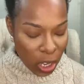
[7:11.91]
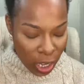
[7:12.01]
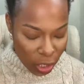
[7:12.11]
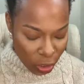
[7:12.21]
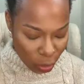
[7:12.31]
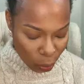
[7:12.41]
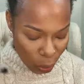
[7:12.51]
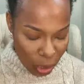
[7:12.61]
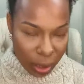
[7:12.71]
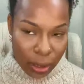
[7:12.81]
I just
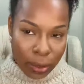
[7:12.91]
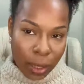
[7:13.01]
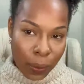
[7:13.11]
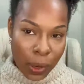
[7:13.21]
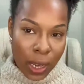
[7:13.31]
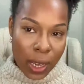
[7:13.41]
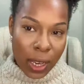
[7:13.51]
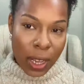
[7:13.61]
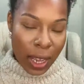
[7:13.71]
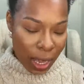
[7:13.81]
want to deepen
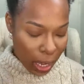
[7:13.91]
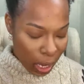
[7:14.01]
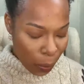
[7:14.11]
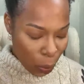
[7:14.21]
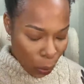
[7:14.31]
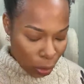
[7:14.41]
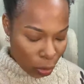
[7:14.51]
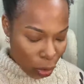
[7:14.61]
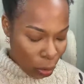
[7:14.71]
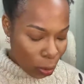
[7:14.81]
it, and I'm going
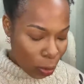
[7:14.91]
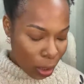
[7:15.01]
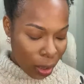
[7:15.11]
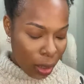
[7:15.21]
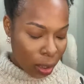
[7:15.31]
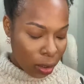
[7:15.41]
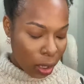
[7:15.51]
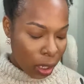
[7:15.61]
to use this